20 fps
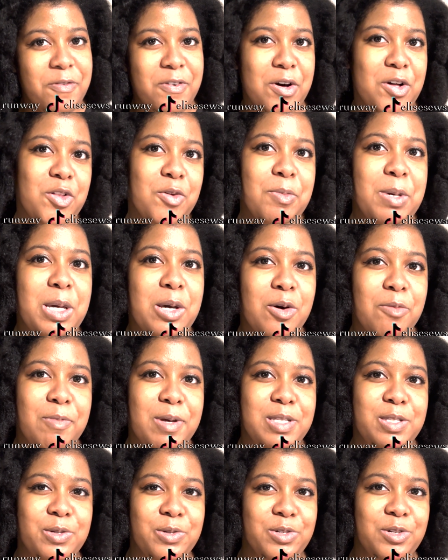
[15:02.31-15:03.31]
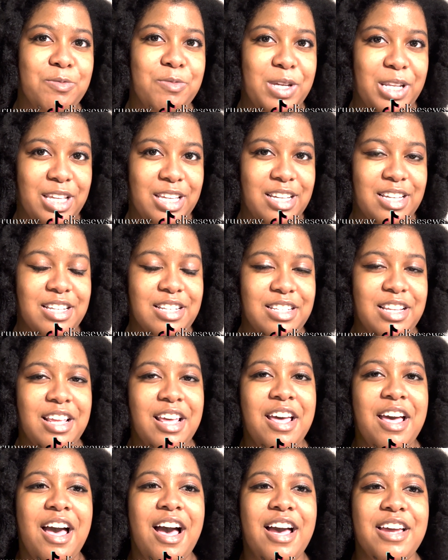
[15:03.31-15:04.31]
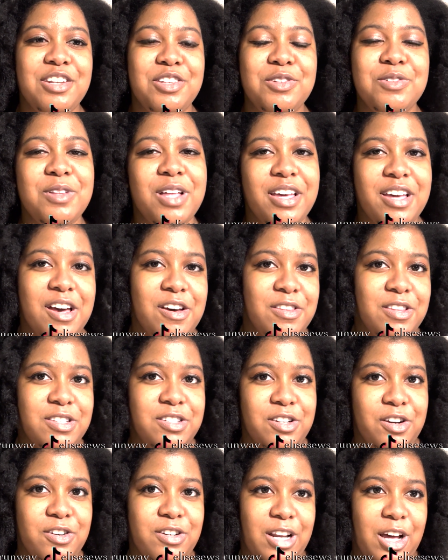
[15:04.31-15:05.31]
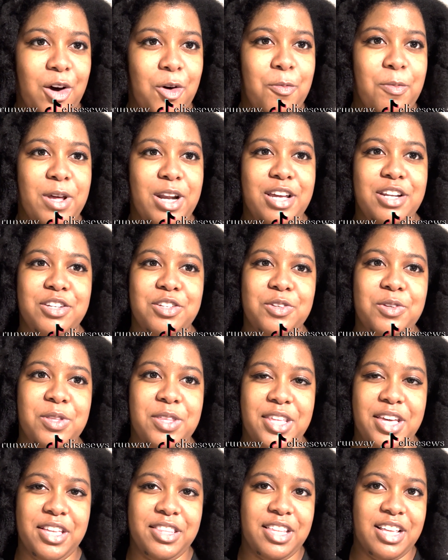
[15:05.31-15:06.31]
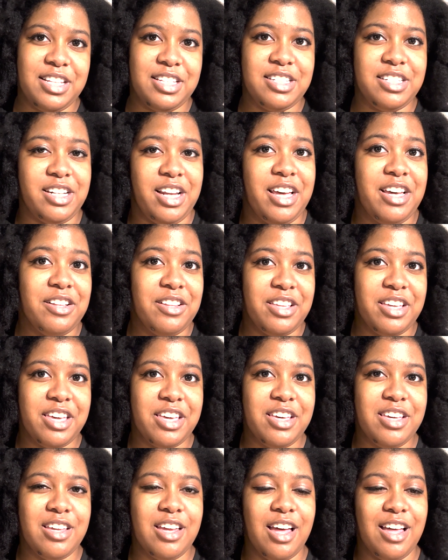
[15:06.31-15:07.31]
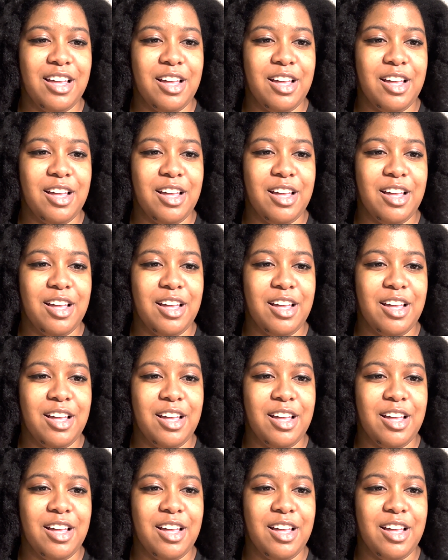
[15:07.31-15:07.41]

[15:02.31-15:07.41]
Follow me on my social medias. I do like how this turned out, but I do think that styling it